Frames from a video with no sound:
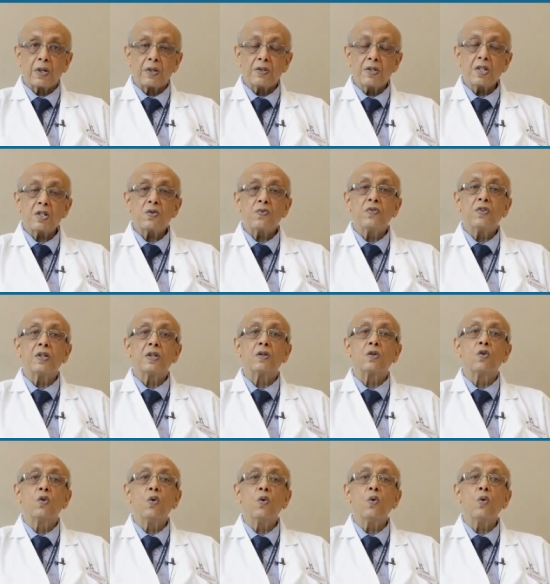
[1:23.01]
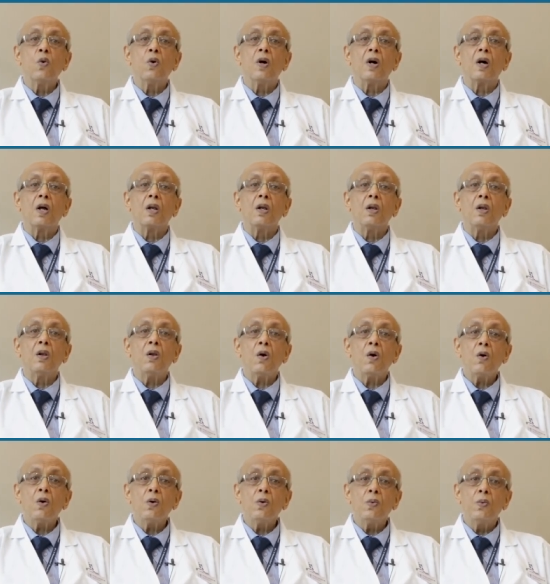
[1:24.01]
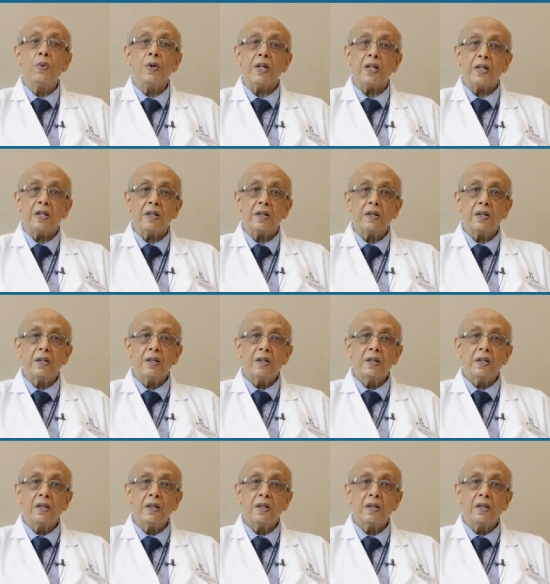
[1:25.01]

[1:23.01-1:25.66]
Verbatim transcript: this will go a long way